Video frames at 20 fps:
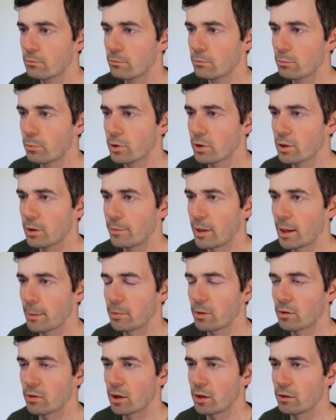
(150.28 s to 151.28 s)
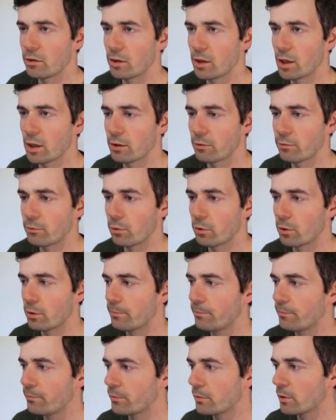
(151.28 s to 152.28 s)
put the map design together.
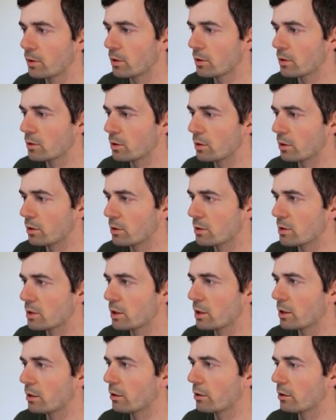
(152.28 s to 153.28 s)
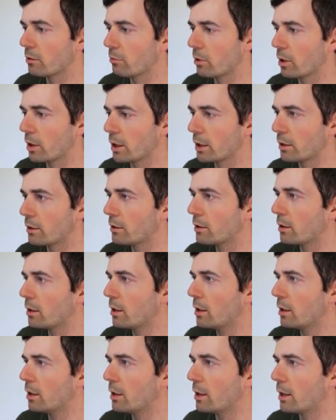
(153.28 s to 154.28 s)
So you can see here on the right,
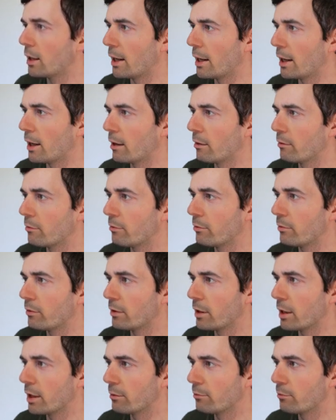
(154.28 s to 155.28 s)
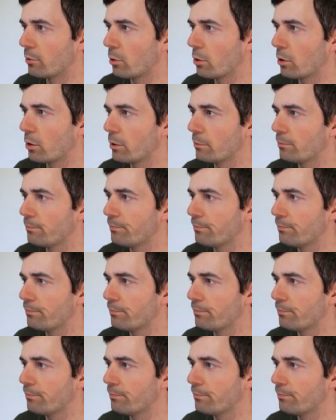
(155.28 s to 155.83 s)
I have A4